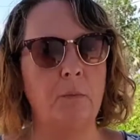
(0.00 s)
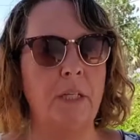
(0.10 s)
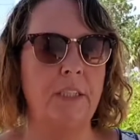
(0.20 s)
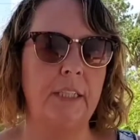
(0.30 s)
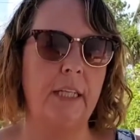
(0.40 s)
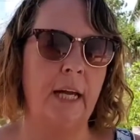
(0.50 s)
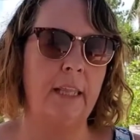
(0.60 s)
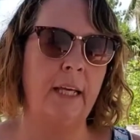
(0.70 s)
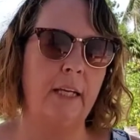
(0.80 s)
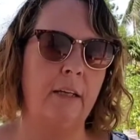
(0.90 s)
budget, I
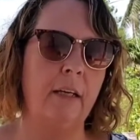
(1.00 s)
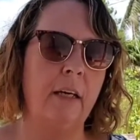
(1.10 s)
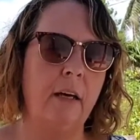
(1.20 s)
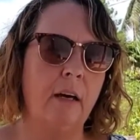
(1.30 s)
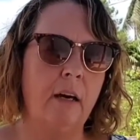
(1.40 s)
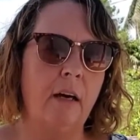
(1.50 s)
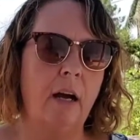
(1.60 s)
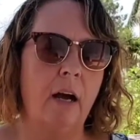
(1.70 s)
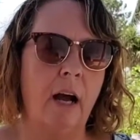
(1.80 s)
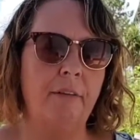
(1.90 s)
think
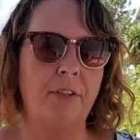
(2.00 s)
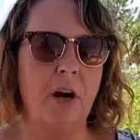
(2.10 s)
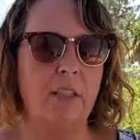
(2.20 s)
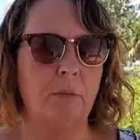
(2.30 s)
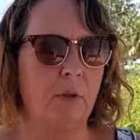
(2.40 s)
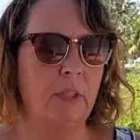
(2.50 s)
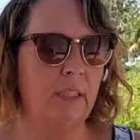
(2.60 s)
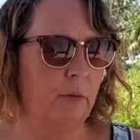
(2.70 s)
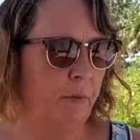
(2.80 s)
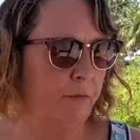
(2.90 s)
I've talked about
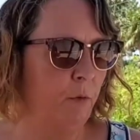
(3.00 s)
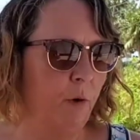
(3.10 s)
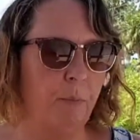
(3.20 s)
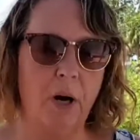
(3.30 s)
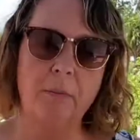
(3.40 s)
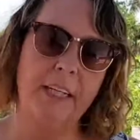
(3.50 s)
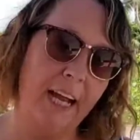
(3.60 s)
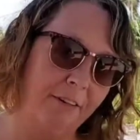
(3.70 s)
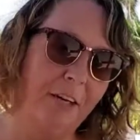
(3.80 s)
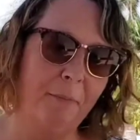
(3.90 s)
this before,
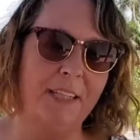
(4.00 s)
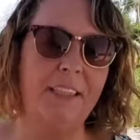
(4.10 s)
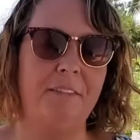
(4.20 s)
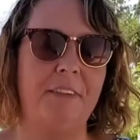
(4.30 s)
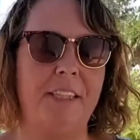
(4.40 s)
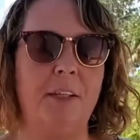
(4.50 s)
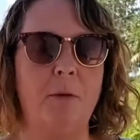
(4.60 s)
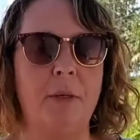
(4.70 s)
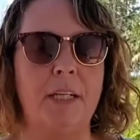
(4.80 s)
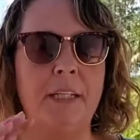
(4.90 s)
probably every budget
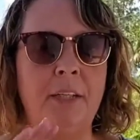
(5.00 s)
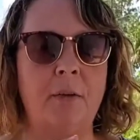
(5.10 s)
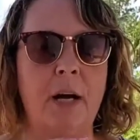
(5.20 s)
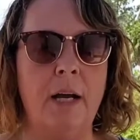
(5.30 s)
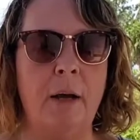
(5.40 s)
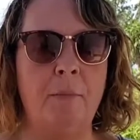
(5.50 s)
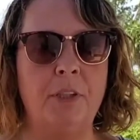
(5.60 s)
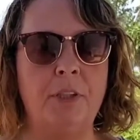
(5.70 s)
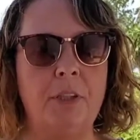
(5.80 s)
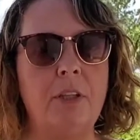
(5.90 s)
video, but you know, I
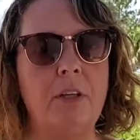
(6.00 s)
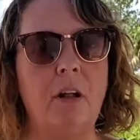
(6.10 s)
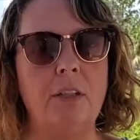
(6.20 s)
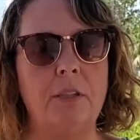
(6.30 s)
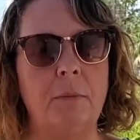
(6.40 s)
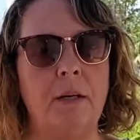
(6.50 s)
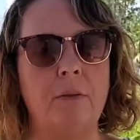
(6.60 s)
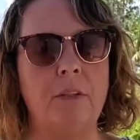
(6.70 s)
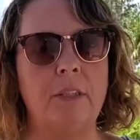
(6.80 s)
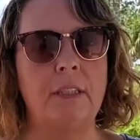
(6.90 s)
put certain dollars
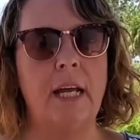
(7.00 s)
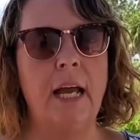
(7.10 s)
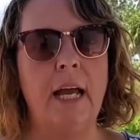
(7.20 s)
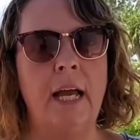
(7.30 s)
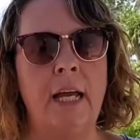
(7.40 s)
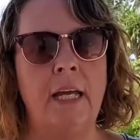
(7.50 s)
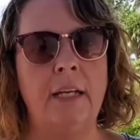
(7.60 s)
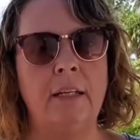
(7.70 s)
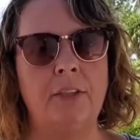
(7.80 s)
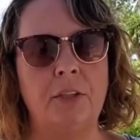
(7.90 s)
amounts
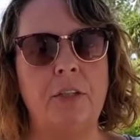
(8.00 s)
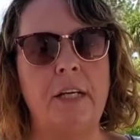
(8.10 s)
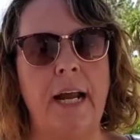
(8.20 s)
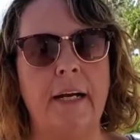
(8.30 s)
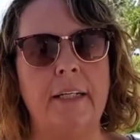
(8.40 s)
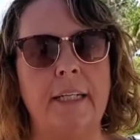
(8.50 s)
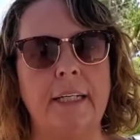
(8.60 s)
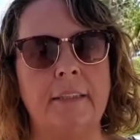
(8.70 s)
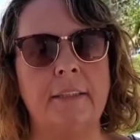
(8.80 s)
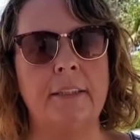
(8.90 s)
in certain
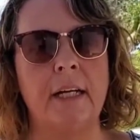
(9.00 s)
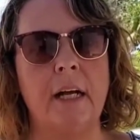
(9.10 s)
areas